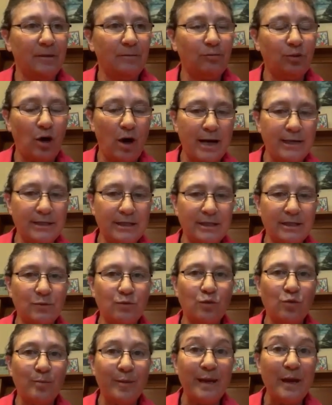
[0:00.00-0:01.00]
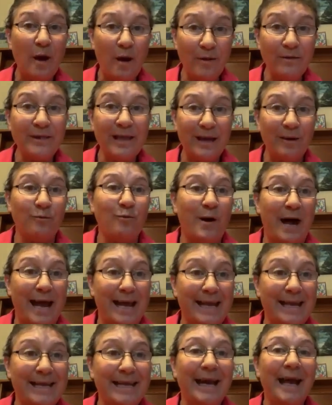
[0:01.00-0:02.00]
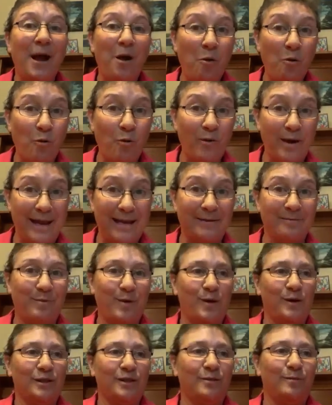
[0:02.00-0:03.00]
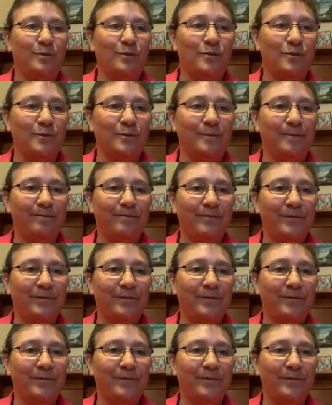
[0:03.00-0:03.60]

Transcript: Prizes will be on their way when possible.